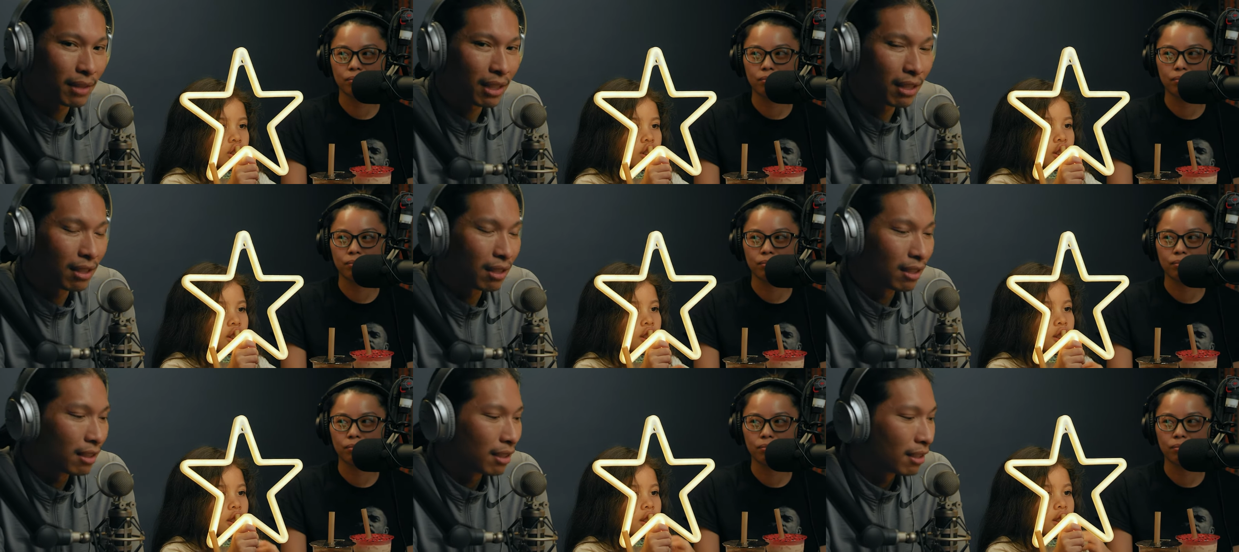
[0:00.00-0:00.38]

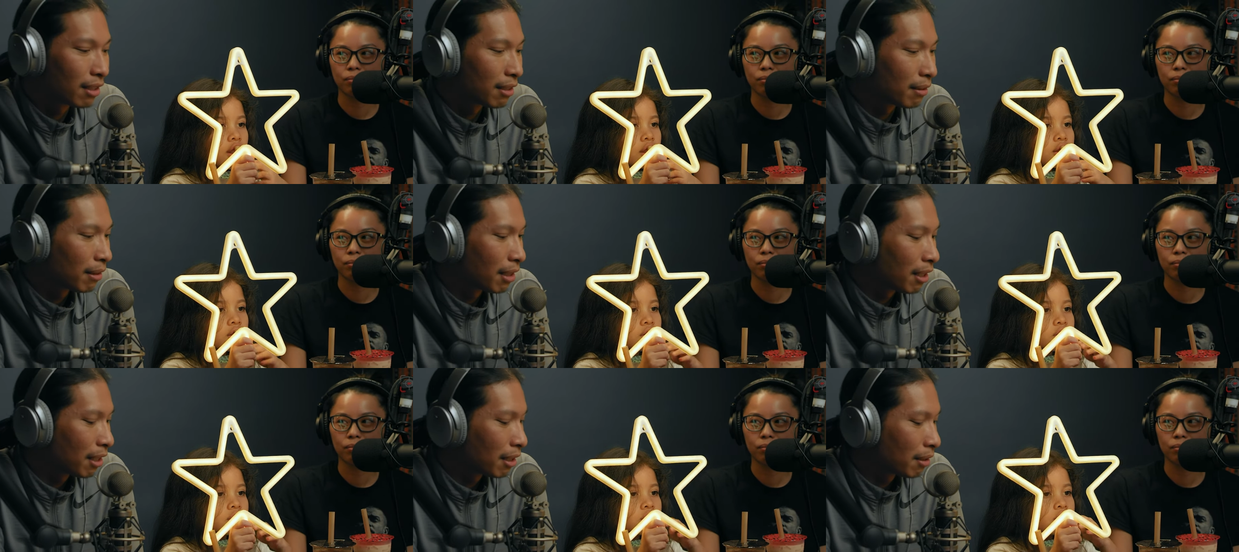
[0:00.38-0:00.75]

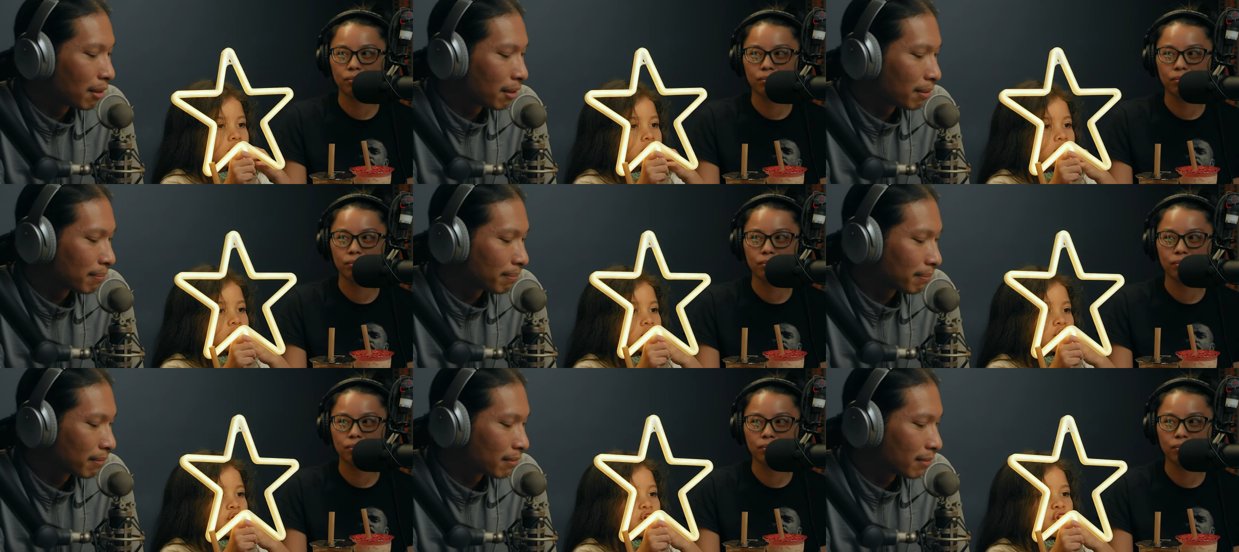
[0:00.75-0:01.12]
Speaker 1: a,
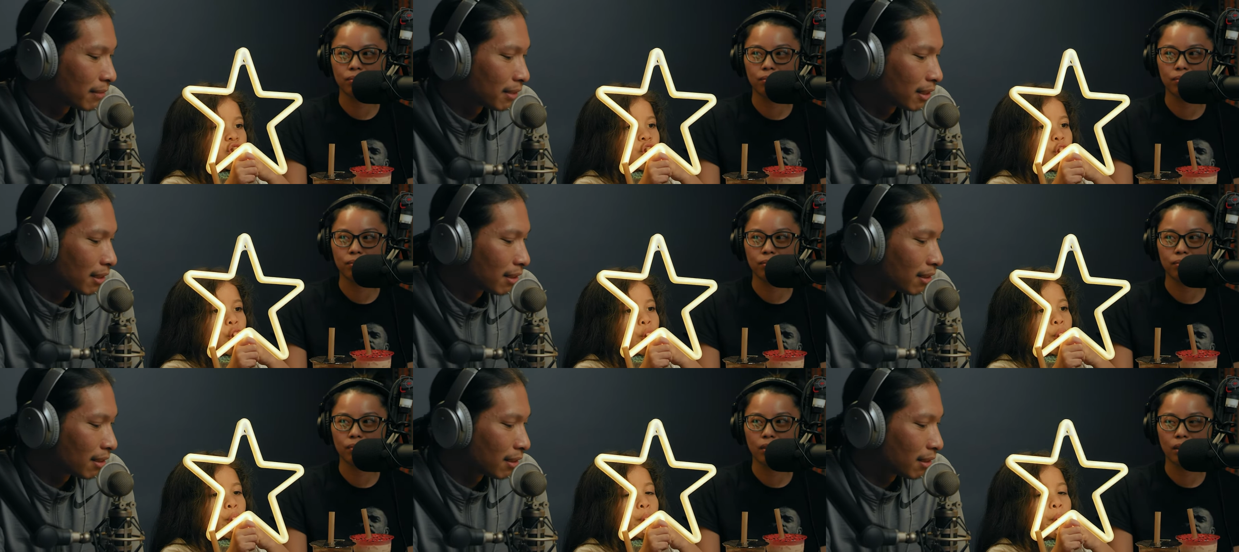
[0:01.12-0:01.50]

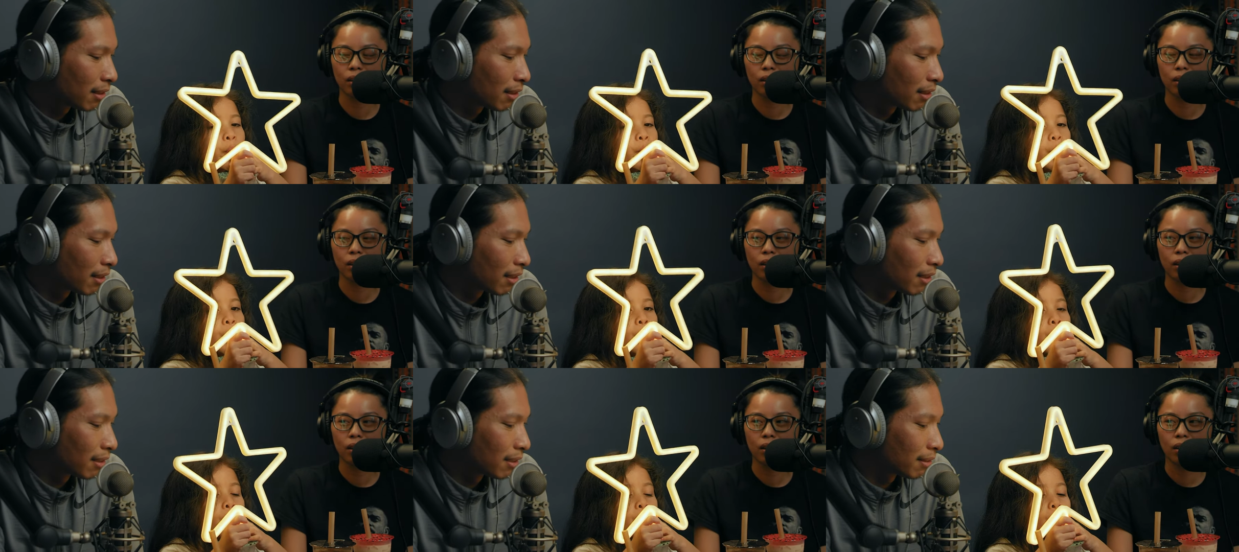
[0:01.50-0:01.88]

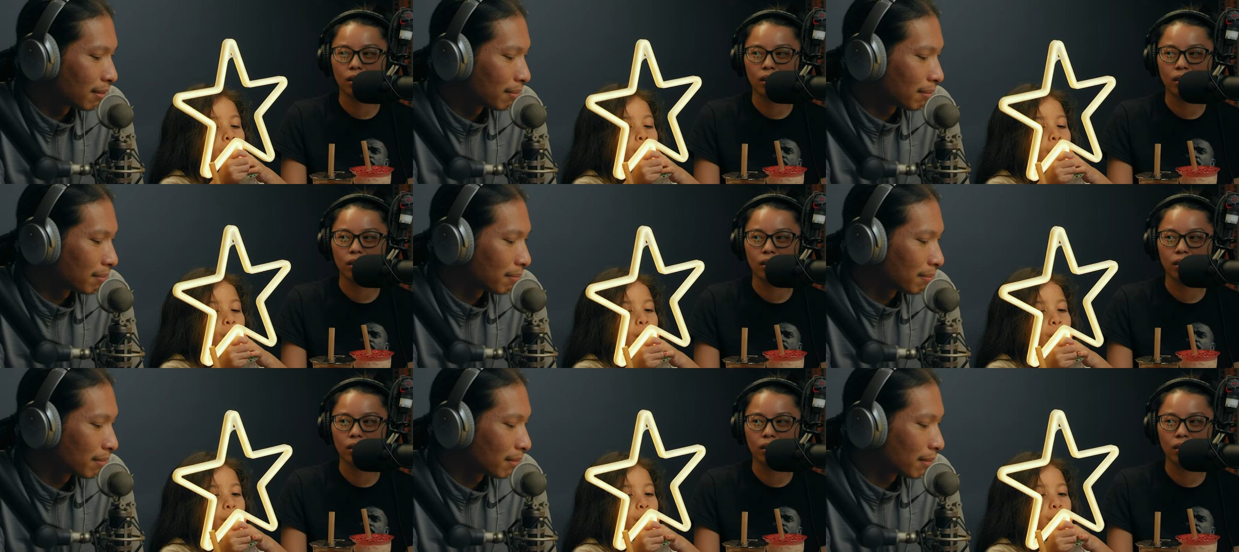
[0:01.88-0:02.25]
uh
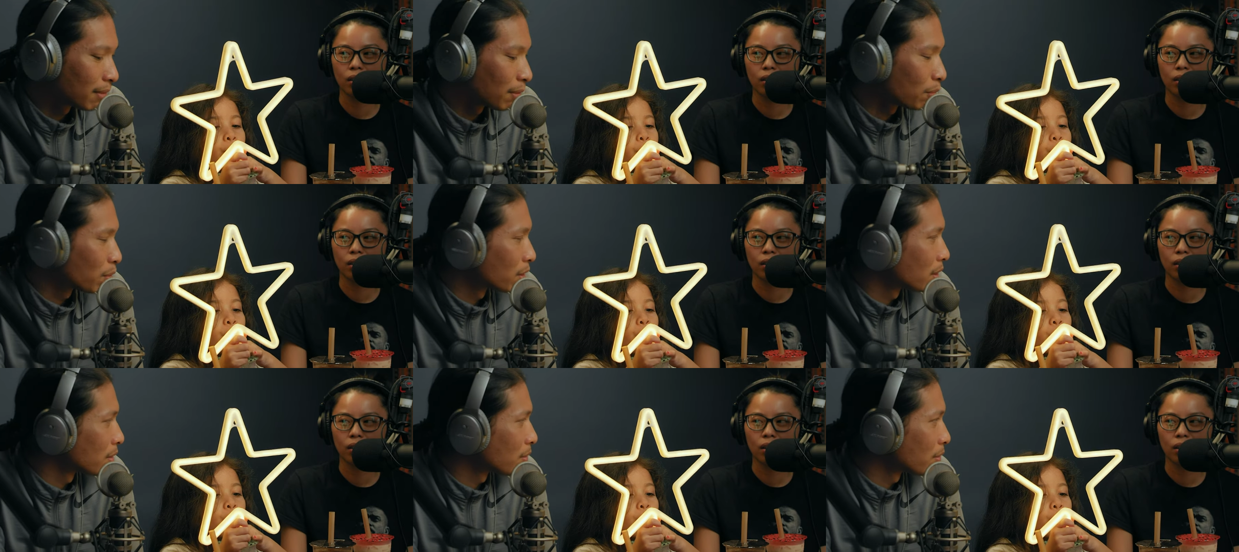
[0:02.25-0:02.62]

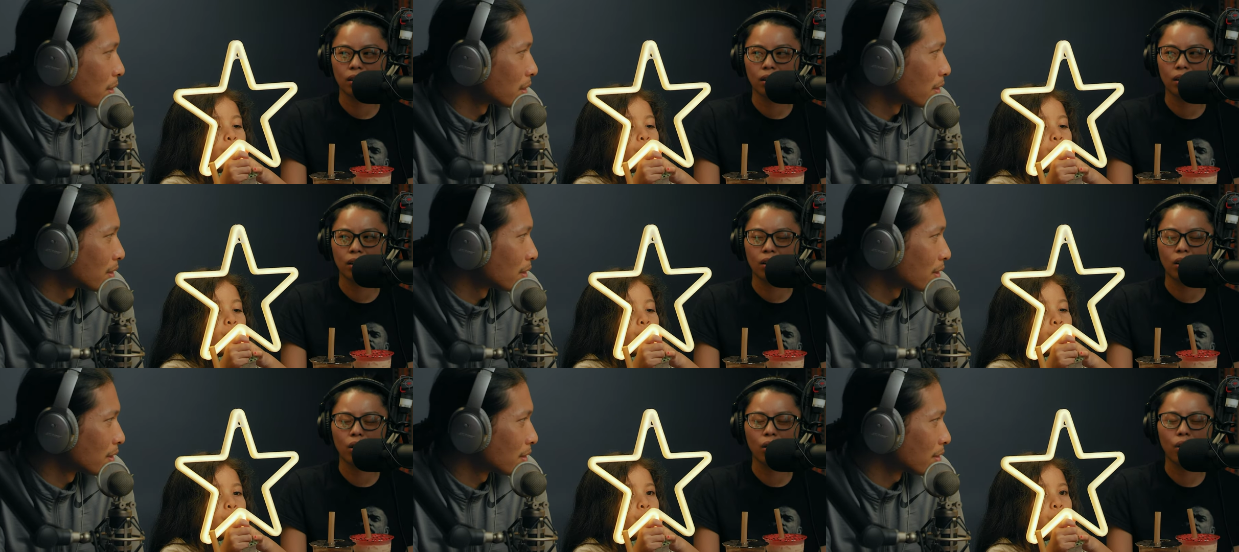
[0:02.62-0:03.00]
when when
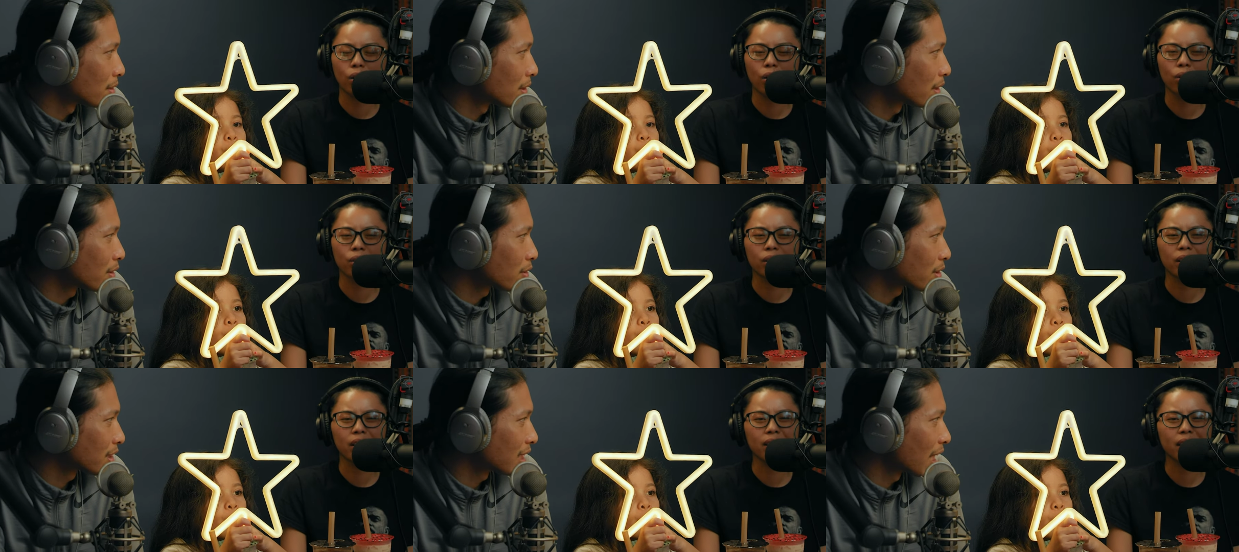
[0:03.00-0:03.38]
the oh
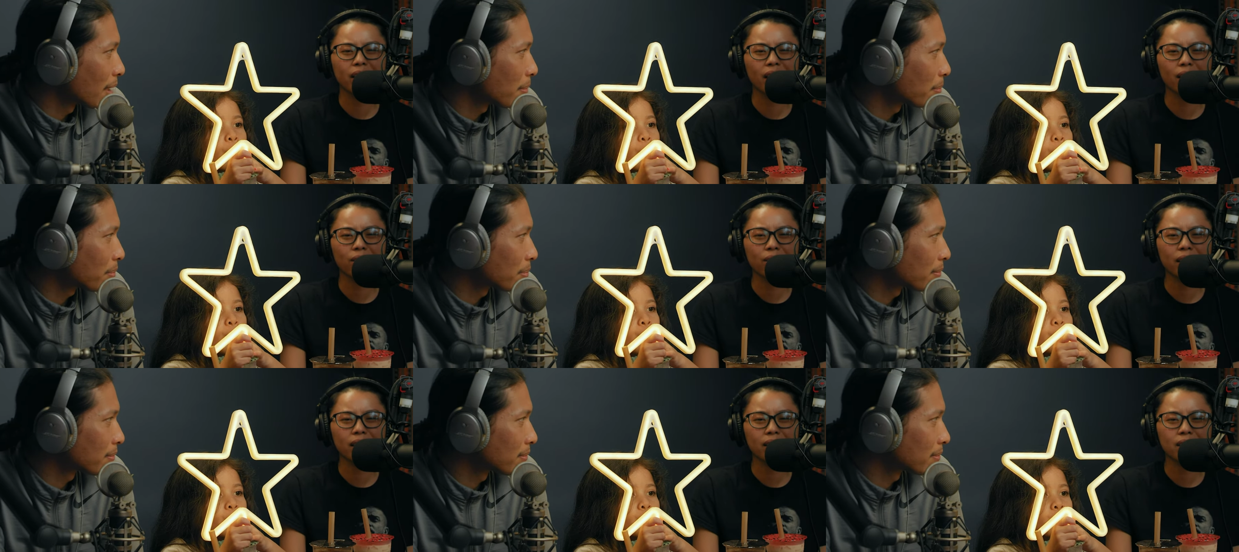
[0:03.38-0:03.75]
yeah stamp. they have
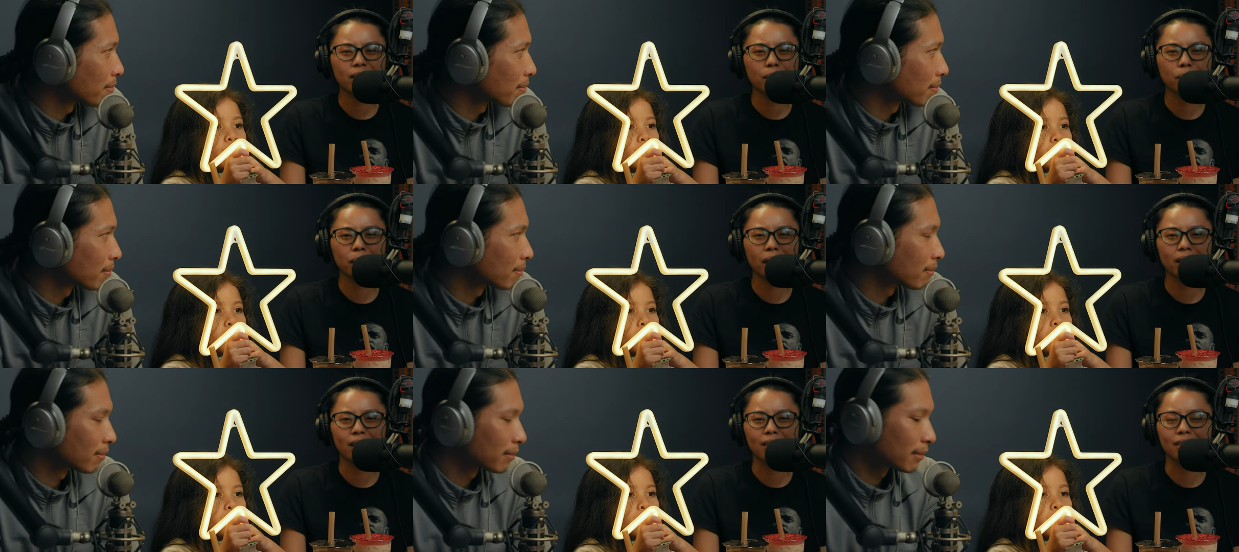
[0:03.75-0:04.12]
Speaker 2: like some
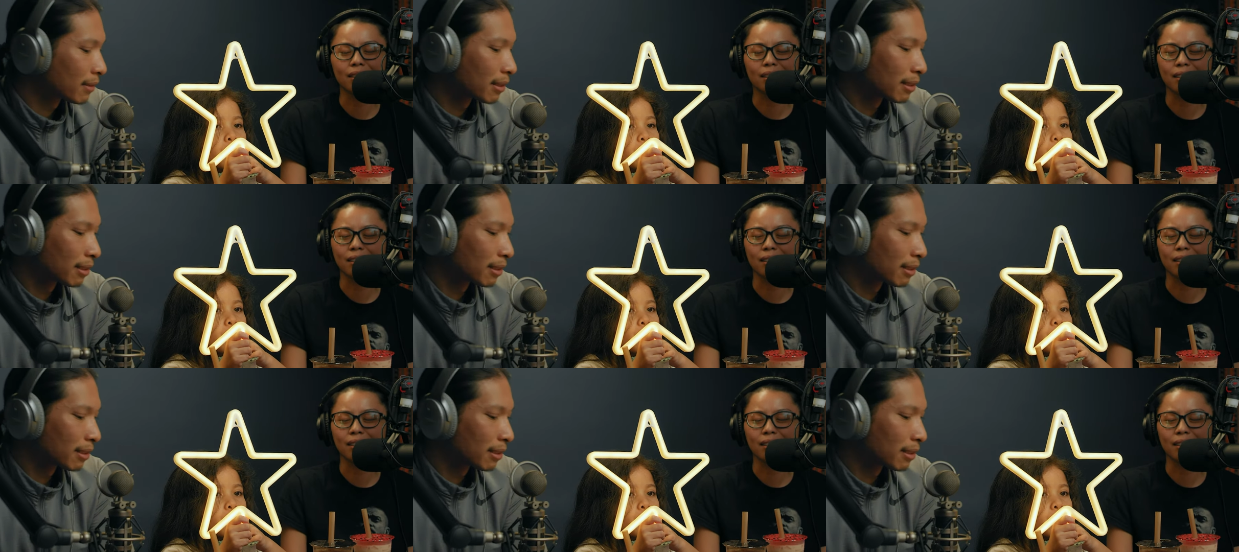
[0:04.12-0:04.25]
kind of